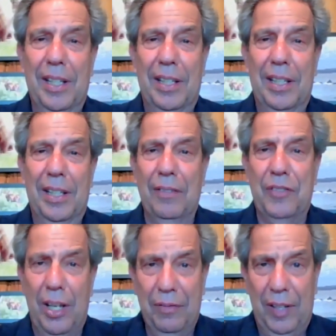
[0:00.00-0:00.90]
and did a lot
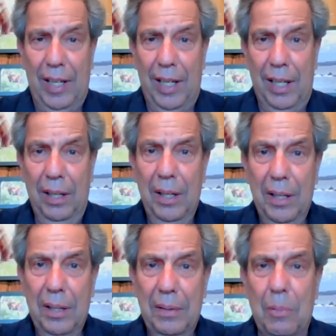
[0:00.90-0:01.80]
of TV.
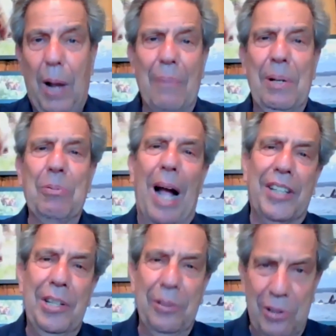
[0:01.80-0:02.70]
I mean,
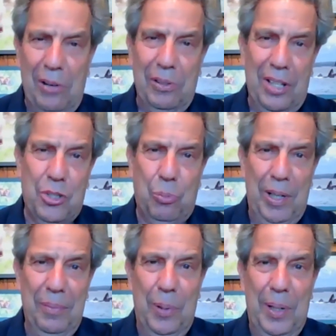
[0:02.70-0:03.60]
Rocky, you know
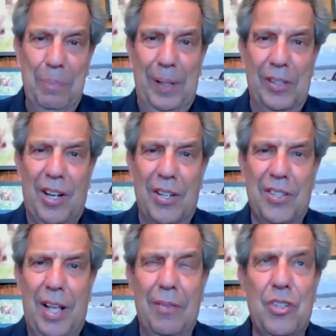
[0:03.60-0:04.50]
this. We built
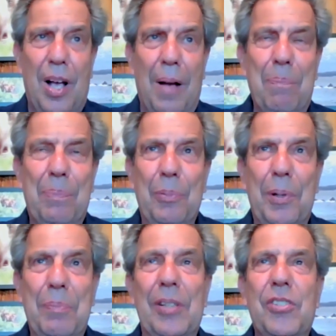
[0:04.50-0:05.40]
ourselves up.
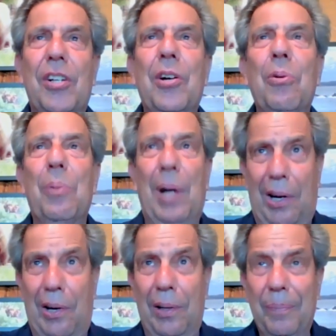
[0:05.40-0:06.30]
We built a
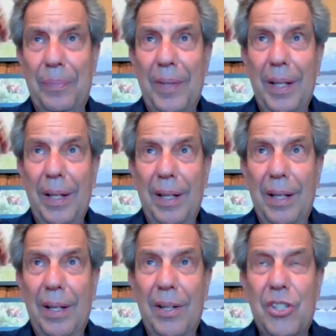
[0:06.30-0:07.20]
career.
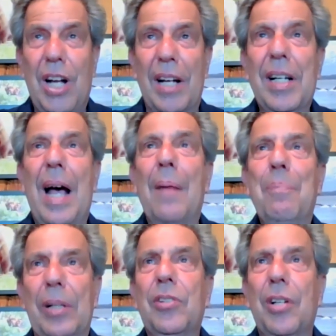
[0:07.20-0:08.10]
Sha Na Na
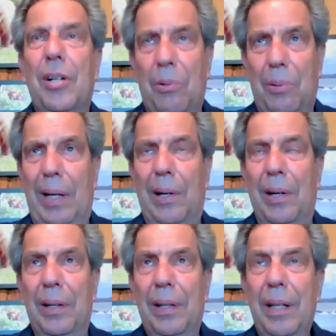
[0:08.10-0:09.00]
built a
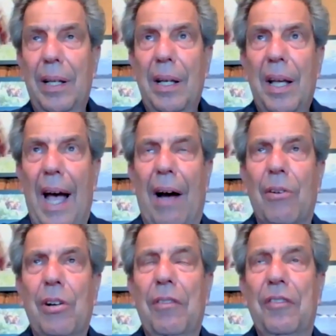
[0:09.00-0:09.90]
career
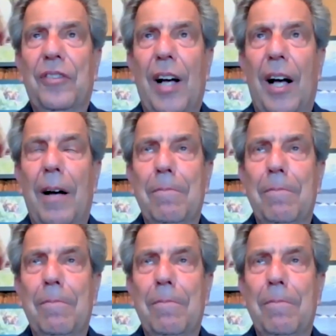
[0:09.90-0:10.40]
out of